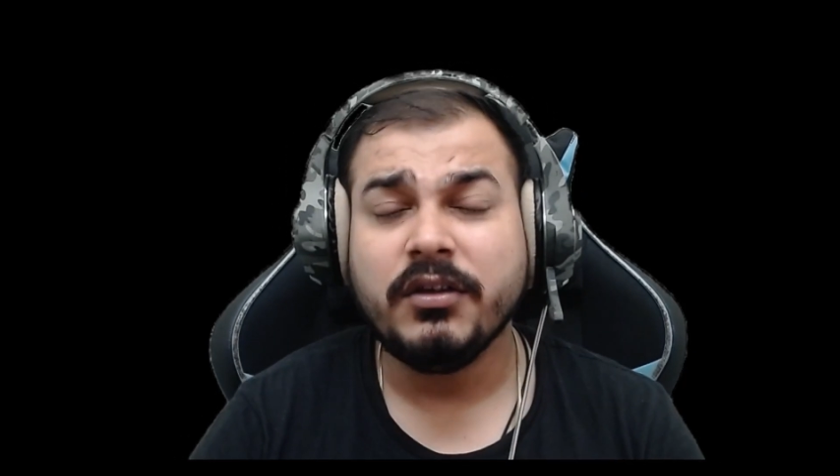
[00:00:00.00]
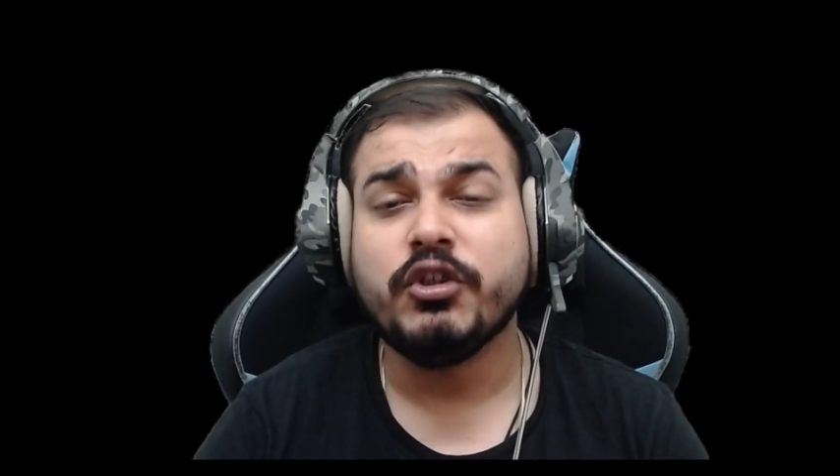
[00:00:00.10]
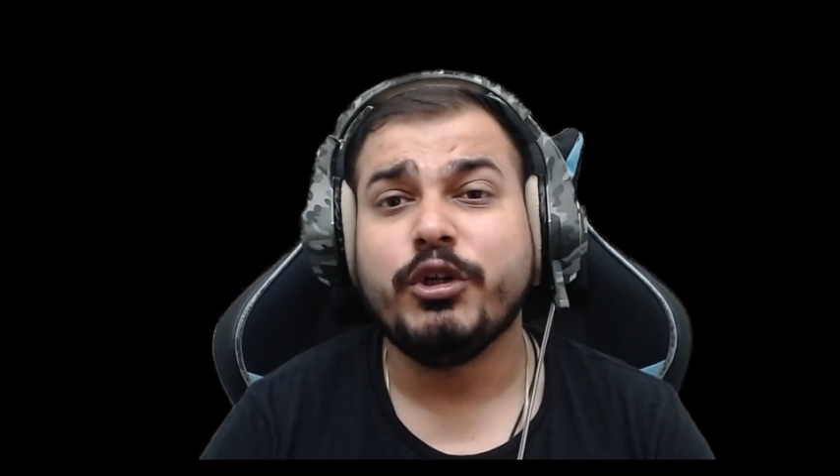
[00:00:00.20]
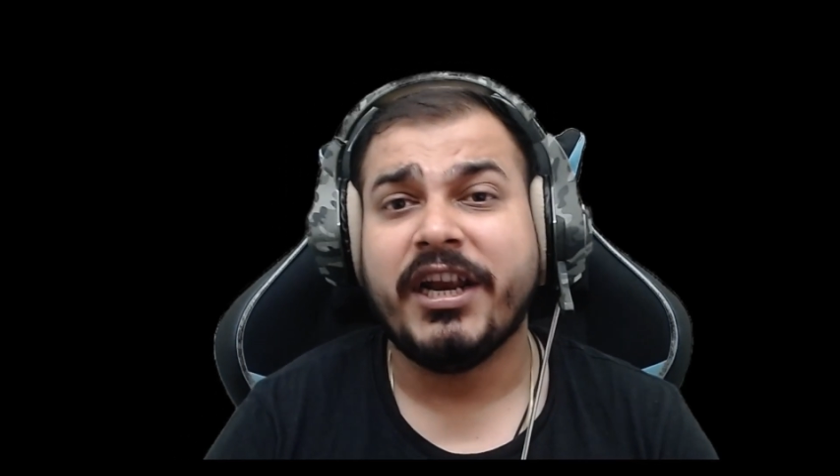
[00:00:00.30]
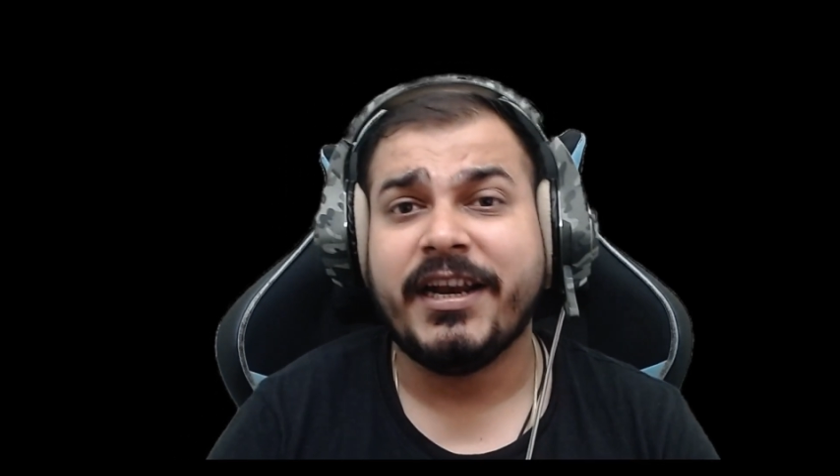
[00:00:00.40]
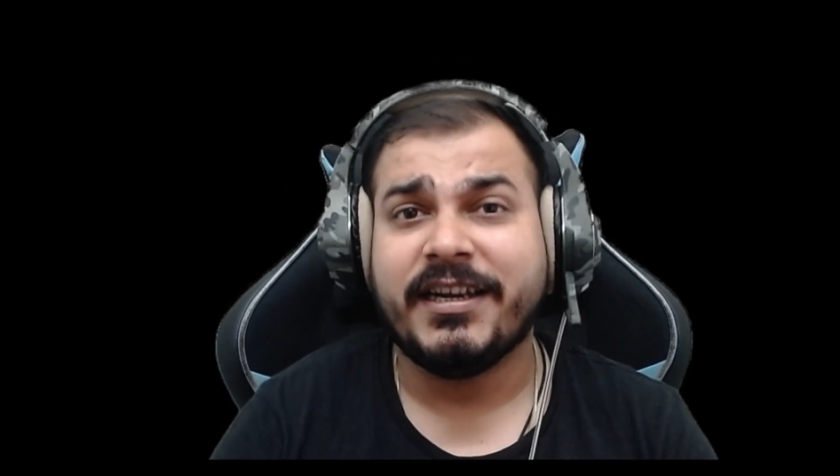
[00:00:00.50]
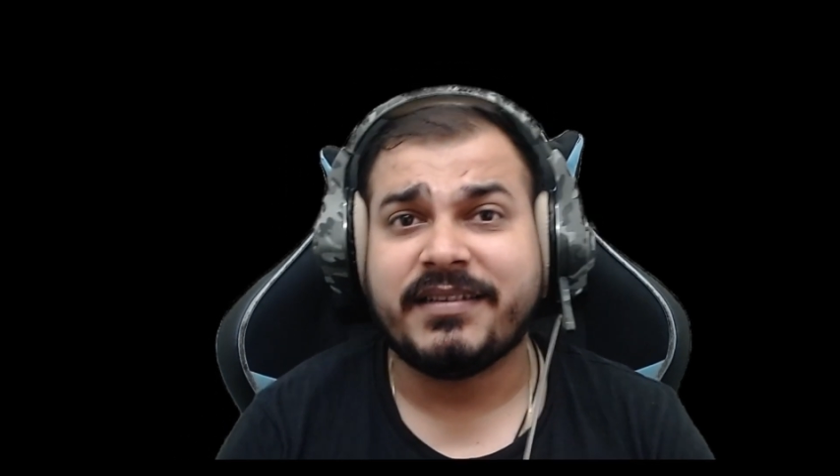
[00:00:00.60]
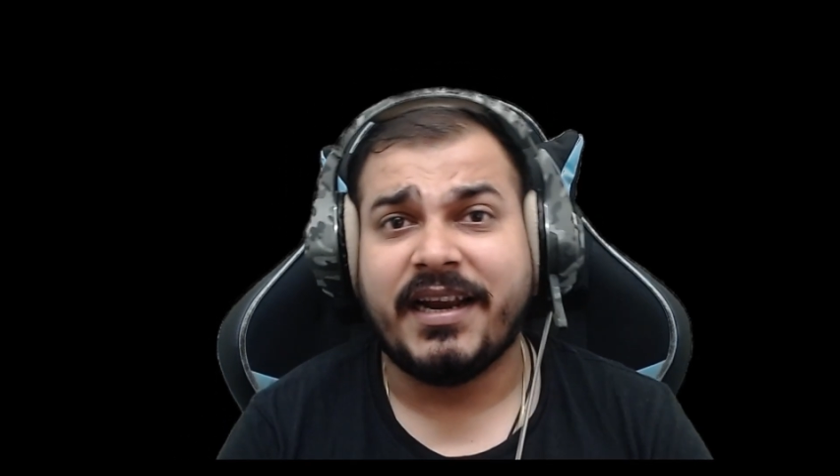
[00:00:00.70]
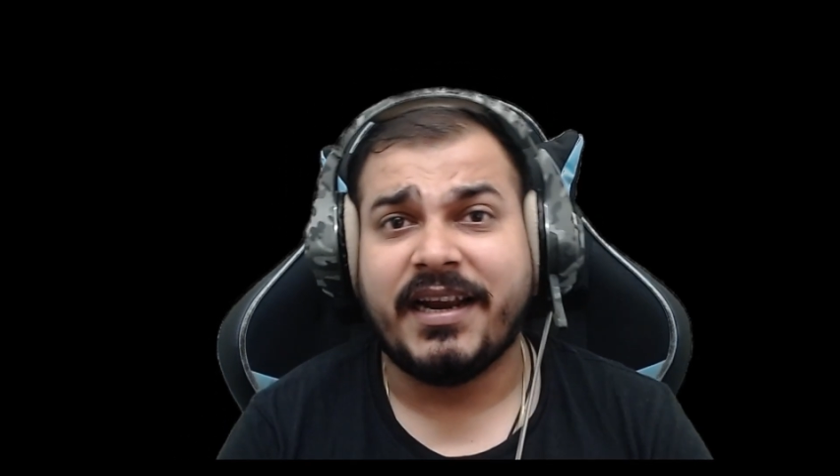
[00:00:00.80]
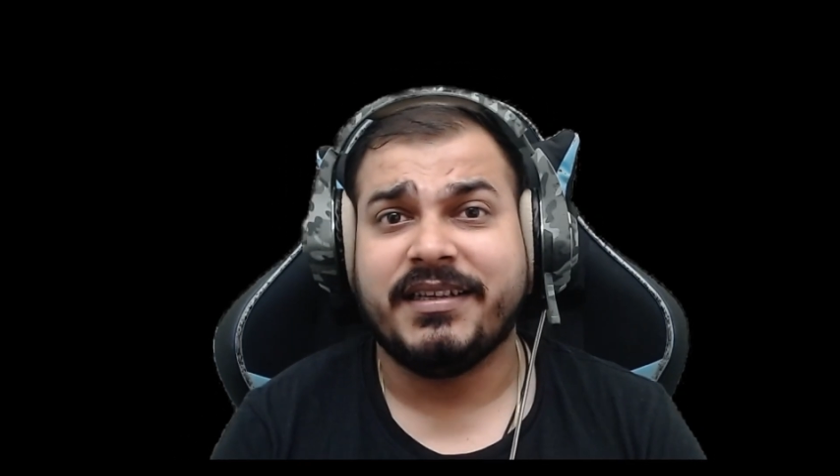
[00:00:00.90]
junior data
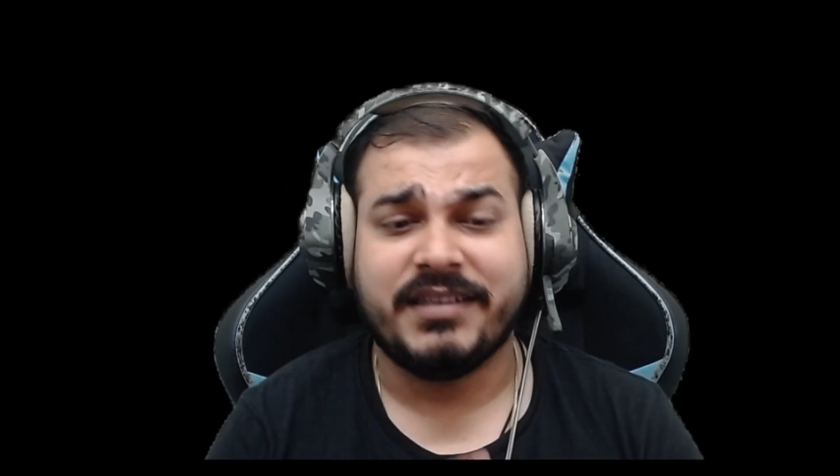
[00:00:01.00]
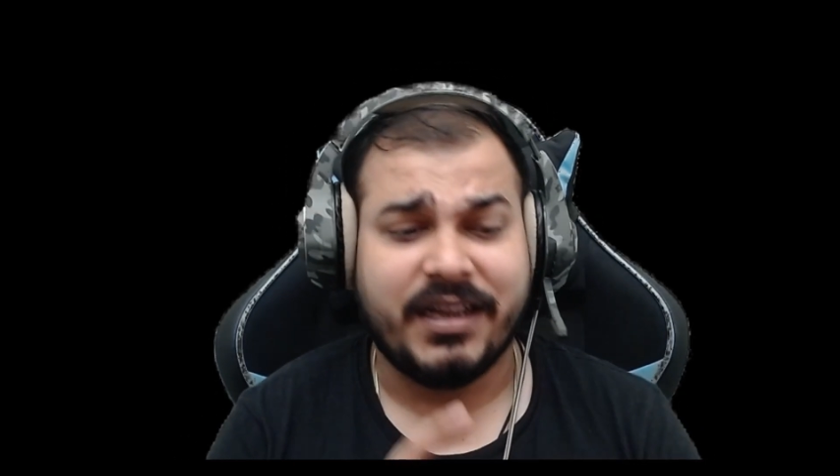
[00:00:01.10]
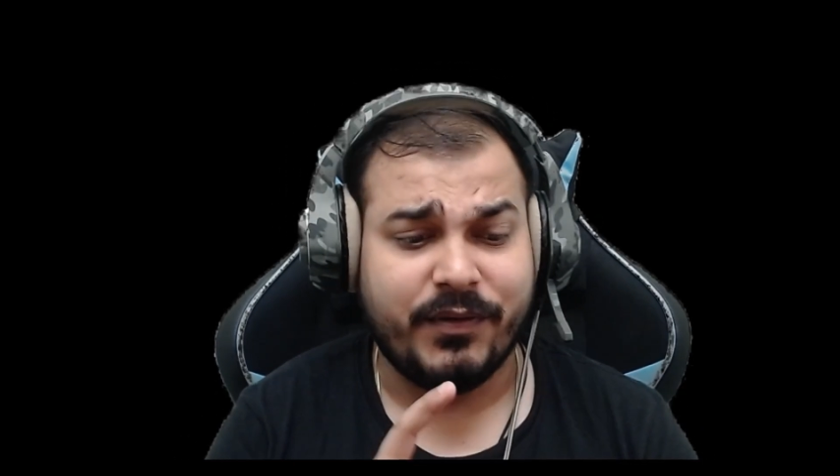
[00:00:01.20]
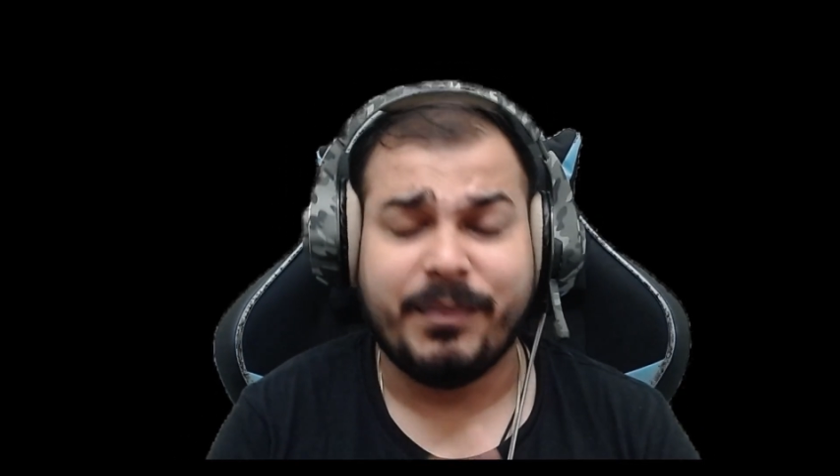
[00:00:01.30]
scientist, then we